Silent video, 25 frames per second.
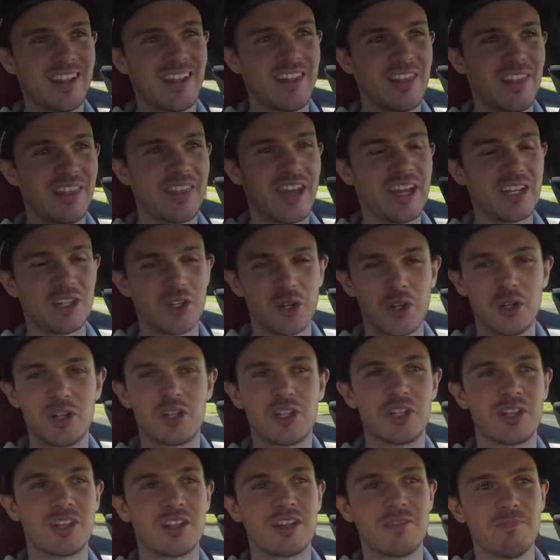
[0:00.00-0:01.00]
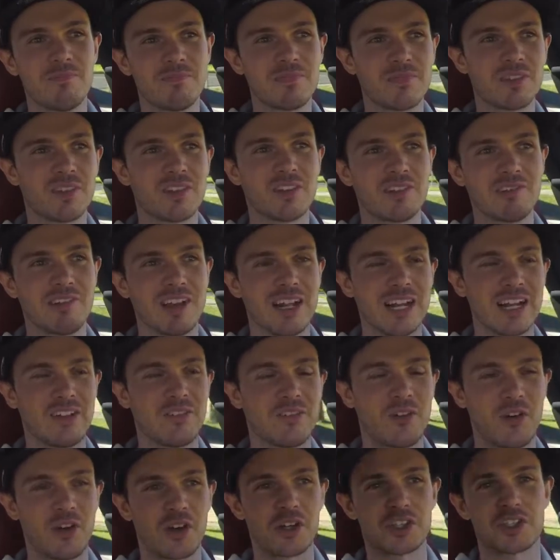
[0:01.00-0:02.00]
they do really
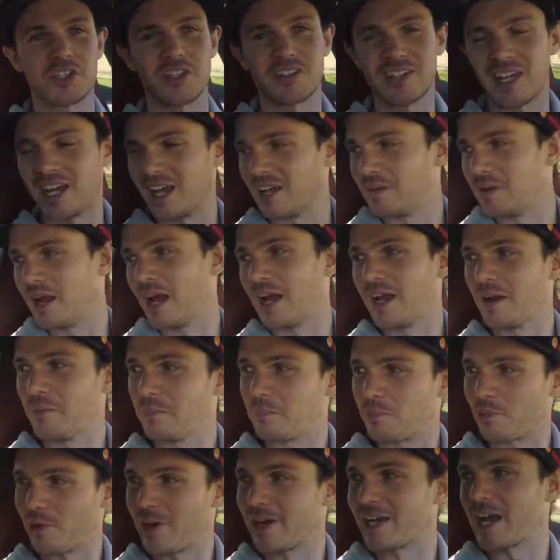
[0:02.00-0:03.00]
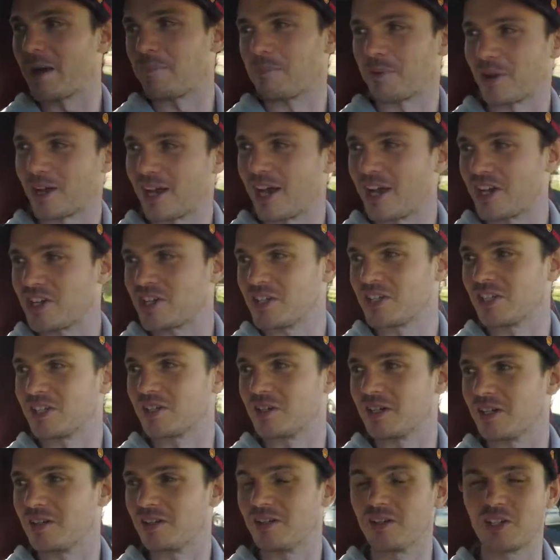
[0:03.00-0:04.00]
focus on that brake application
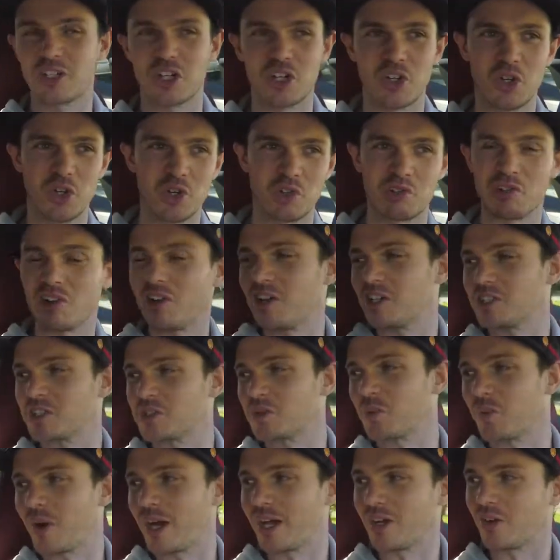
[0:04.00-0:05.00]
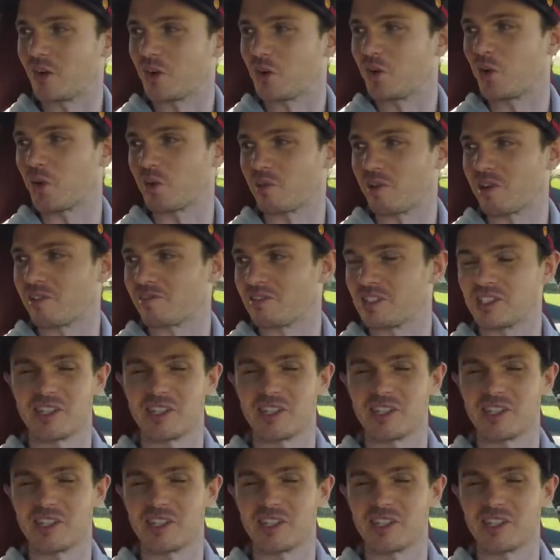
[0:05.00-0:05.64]
to neutralise the weight on corner entry.